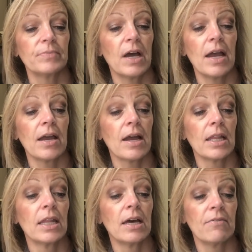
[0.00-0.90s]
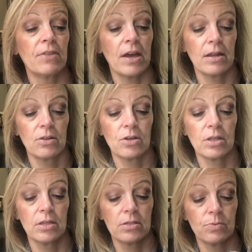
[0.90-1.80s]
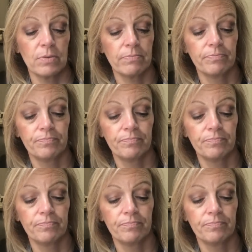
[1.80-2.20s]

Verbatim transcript: I, I love that. Look at this one.